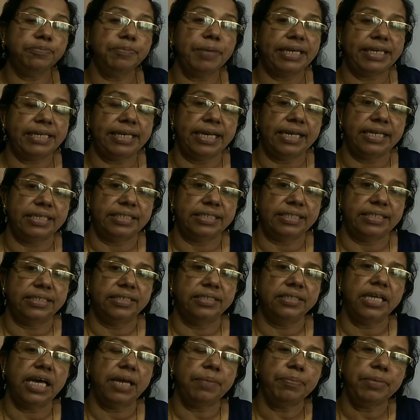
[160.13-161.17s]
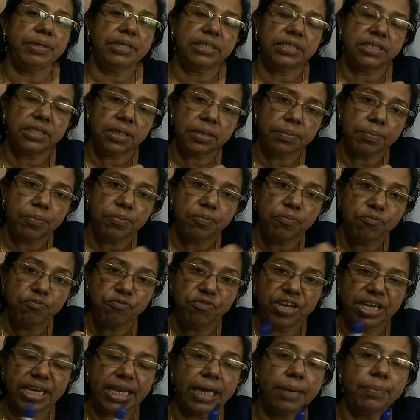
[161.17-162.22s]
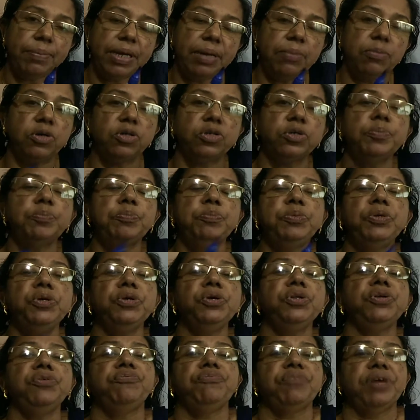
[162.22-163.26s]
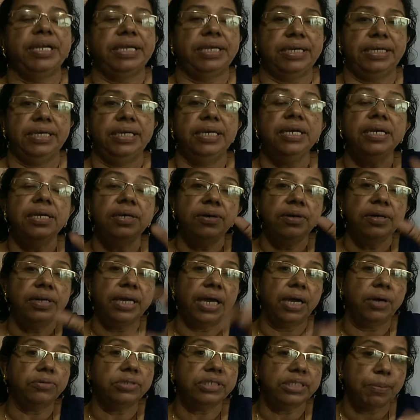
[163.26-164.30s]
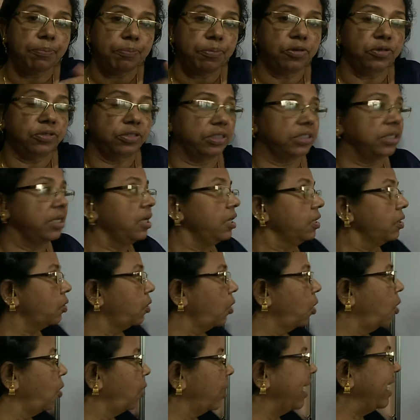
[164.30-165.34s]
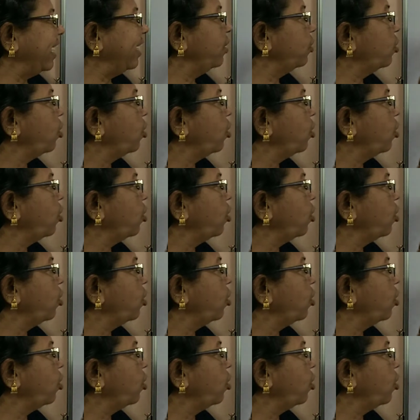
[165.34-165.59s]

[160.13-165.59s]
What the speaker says: metals. That means we can be able to purify. Now suppose chloride